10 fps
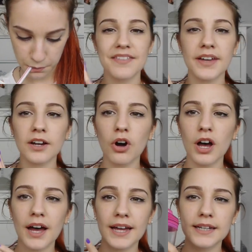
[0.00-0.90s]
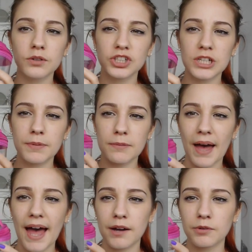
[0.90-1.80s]
I then got her a little cheapy
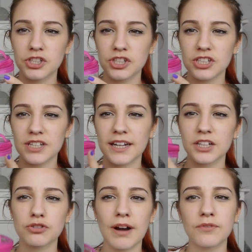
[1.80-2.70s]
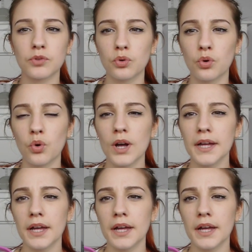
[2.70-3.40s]
bag, which is just like a travel